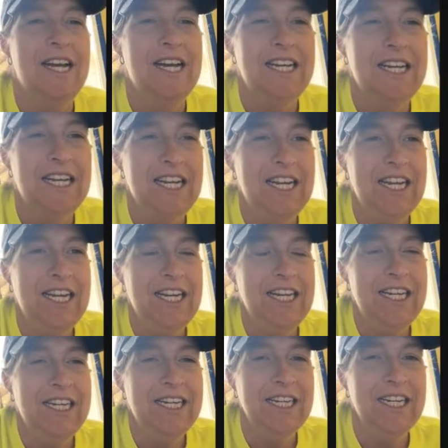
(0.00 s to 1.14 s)
I
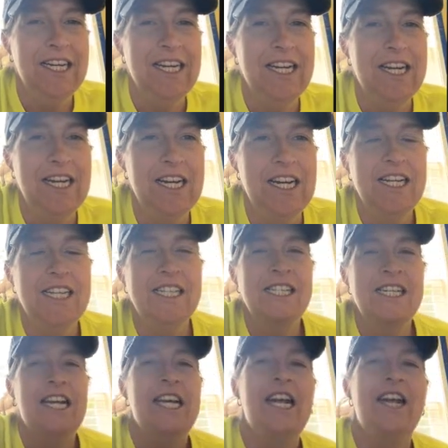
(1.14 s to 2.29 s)
need, I
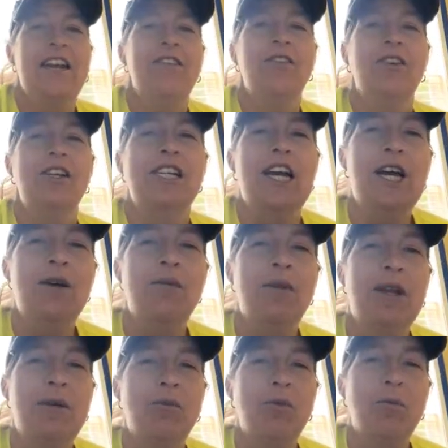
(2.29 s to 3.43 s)
say every time
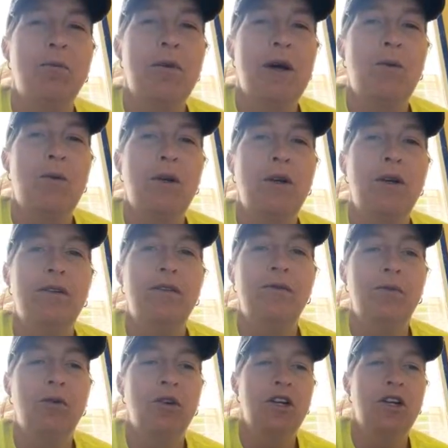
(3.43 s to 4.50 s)
that I'm going to buy one of